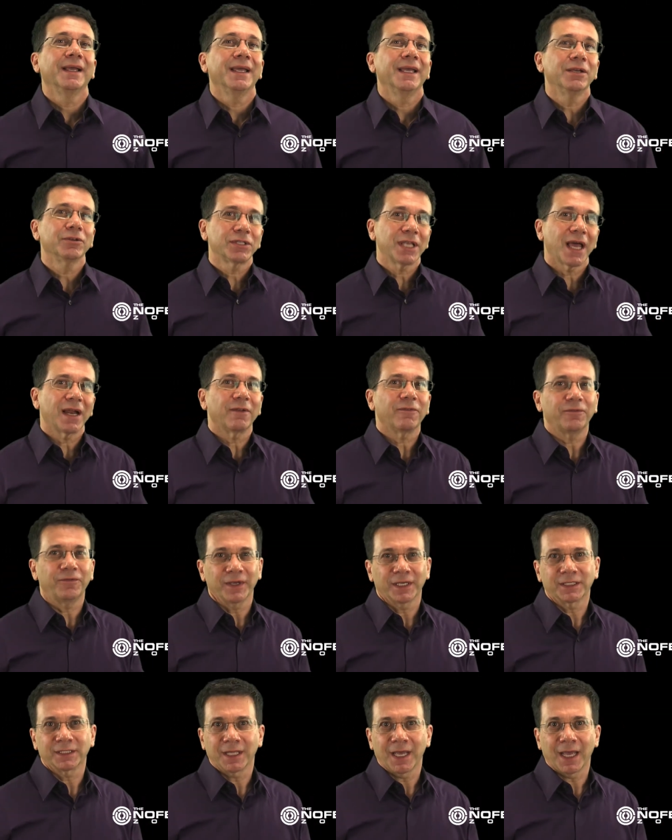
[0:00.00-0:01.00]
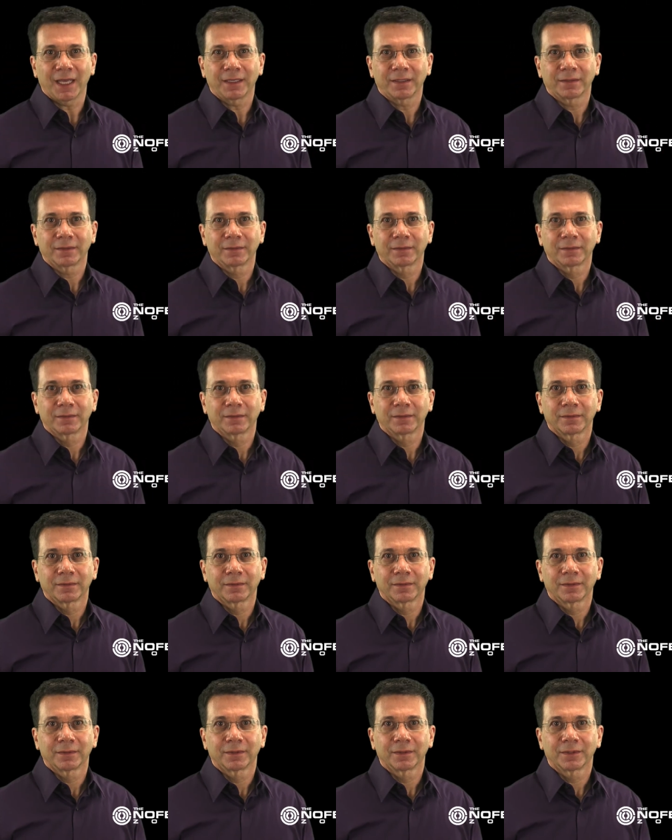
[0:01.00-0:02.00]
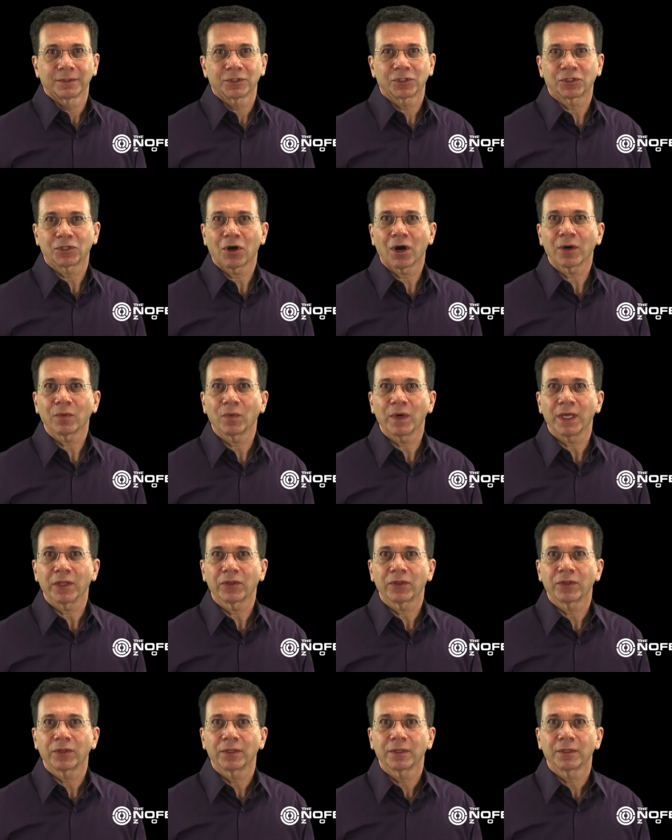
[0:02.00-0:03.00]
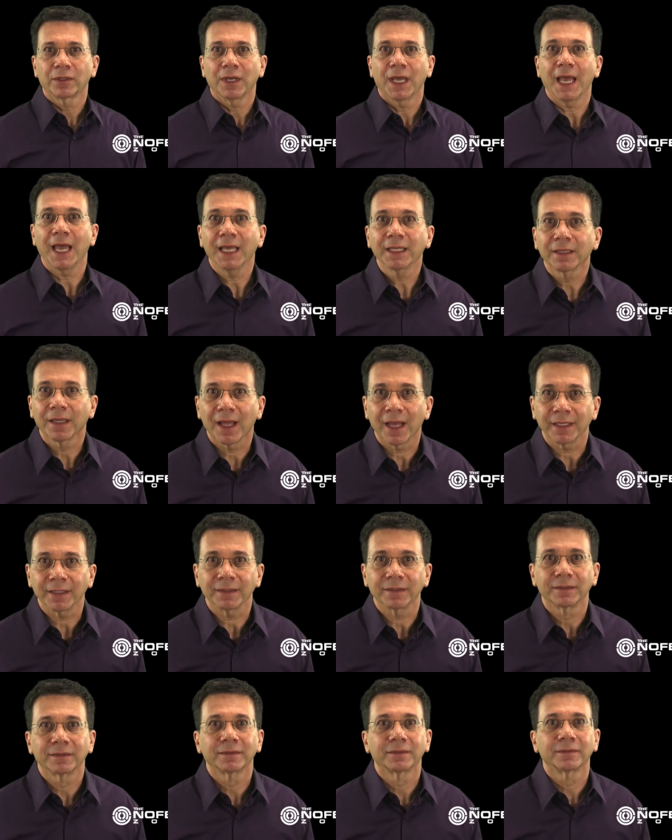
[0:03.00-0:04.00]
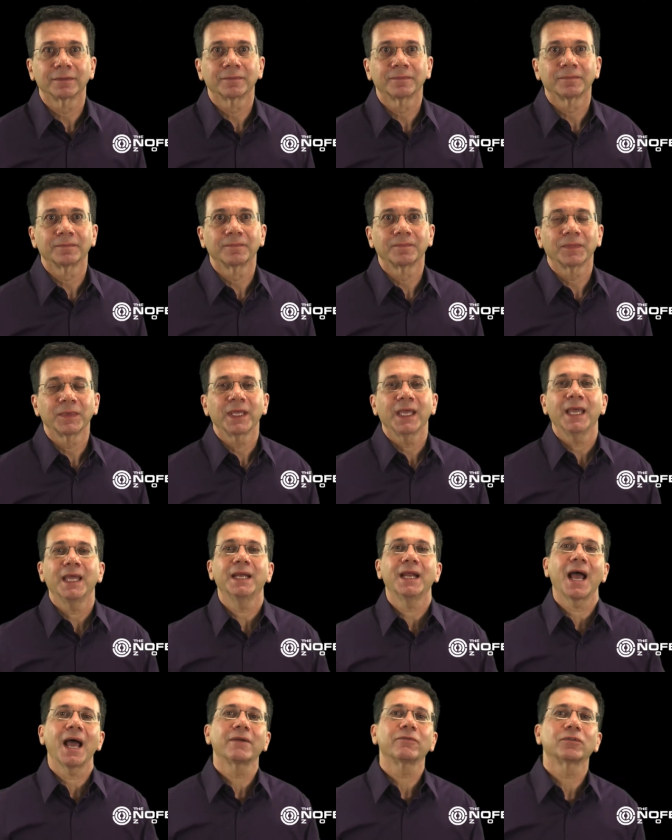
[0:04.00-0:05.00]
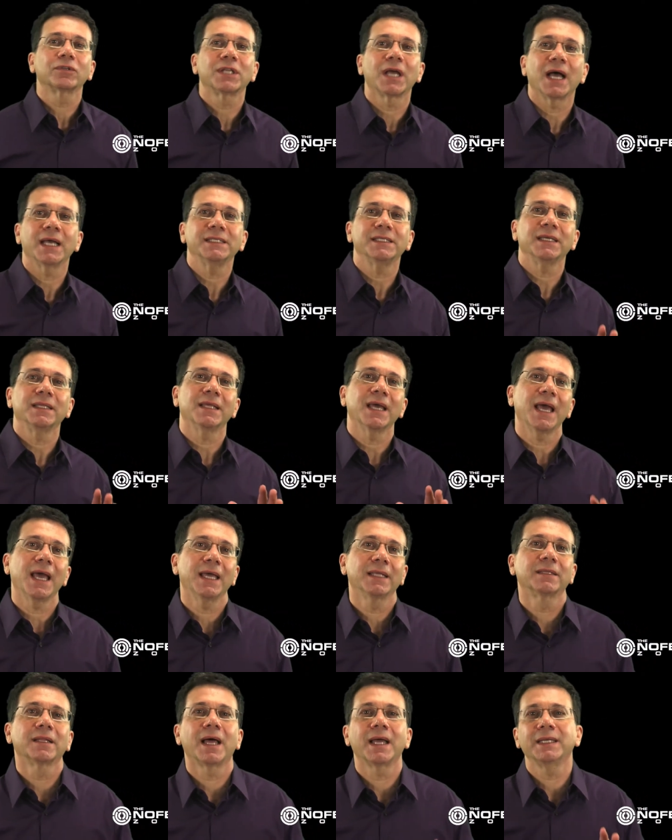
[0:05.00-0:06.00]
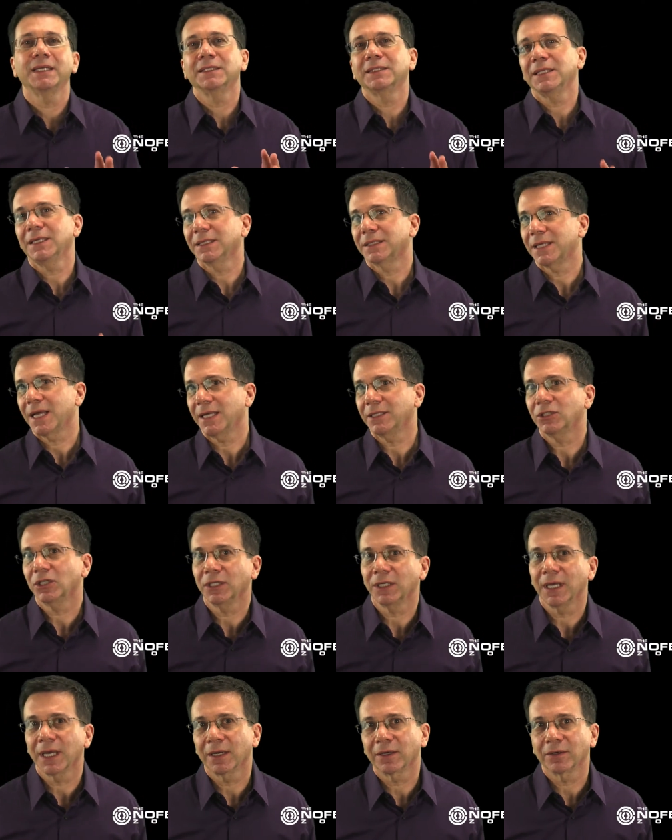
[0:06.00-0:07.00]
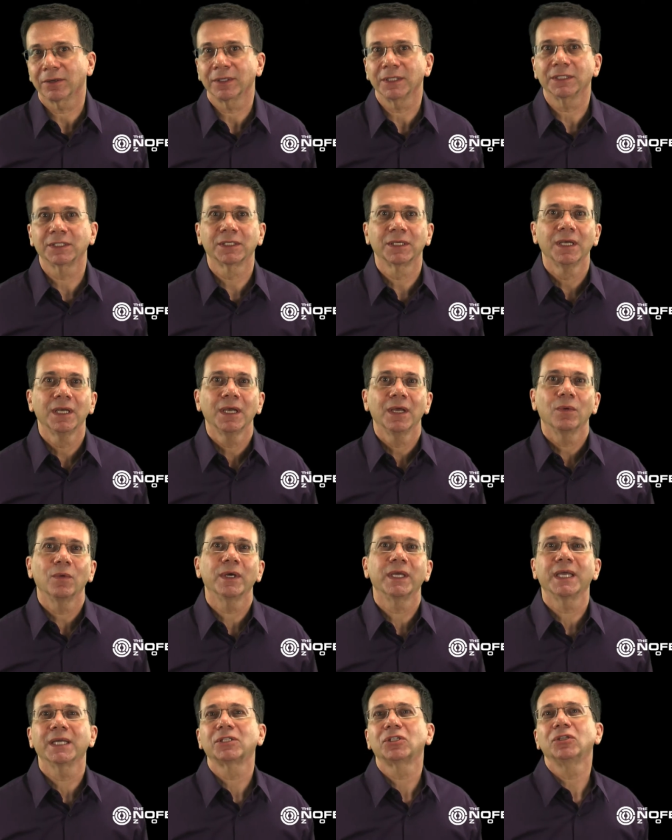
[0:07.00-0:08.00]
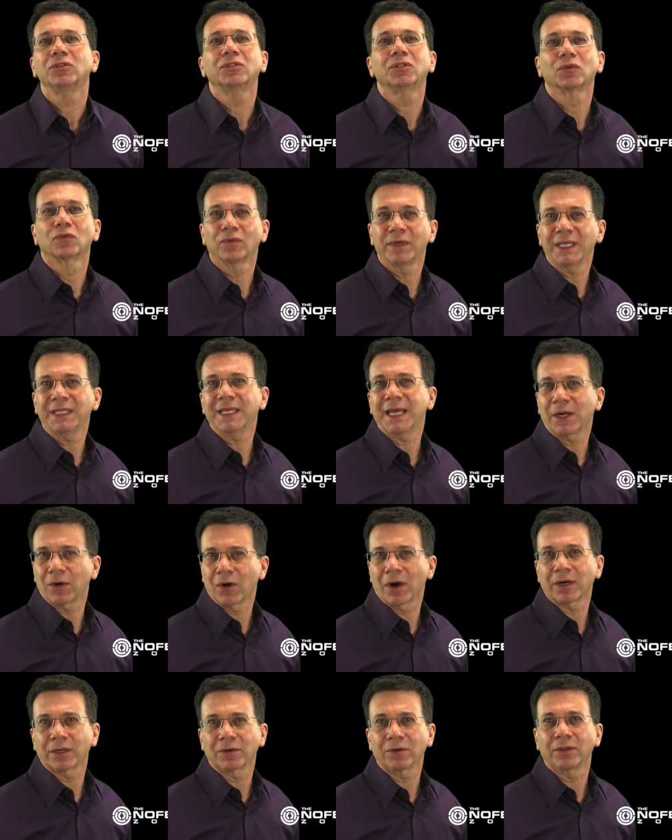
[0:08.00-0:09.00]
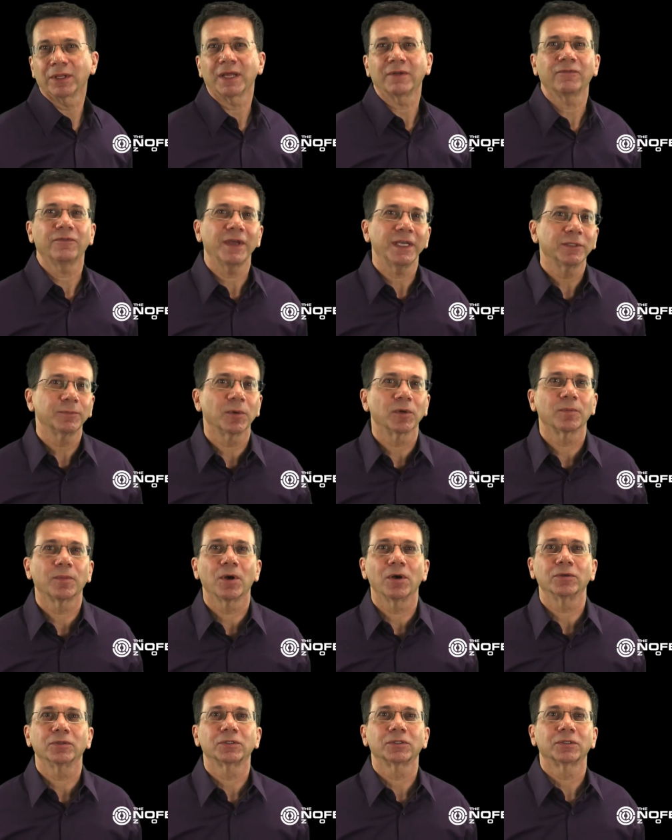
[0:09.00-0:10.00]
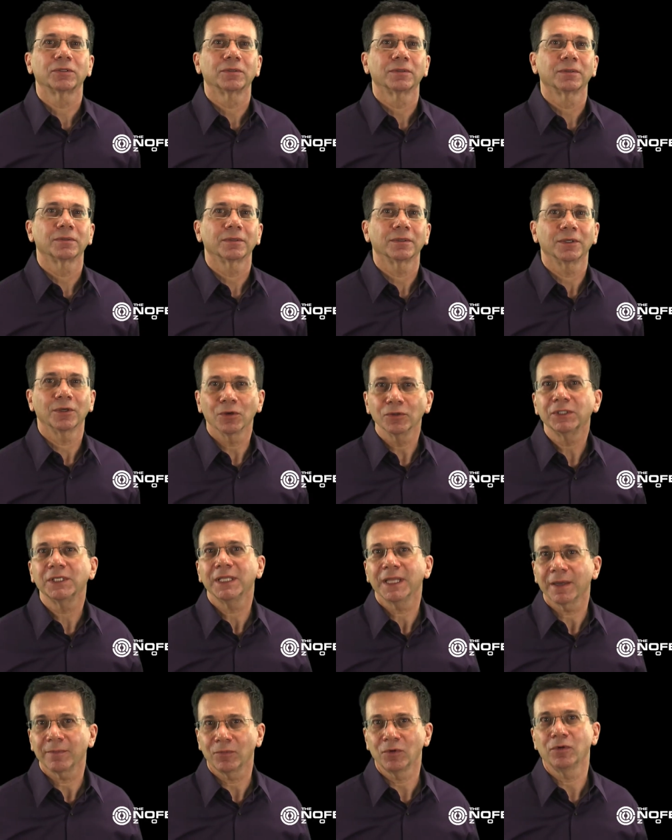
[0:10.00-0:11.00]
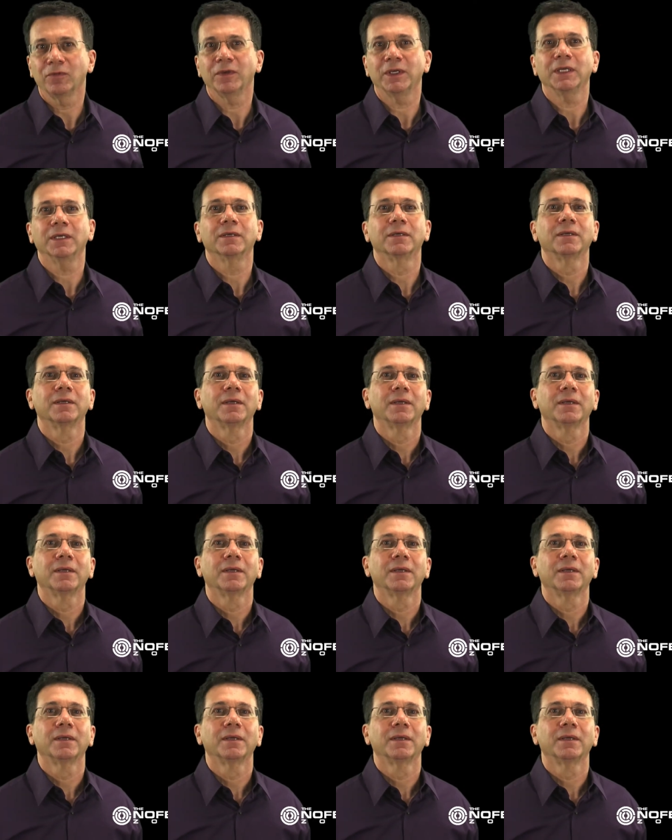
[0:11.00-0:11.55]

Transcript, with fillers: Here's how to fix that. Start with a headline. In advertising, the headline is the attention getter. It's what gets you to read that article, that Facebook post, and go see that movie.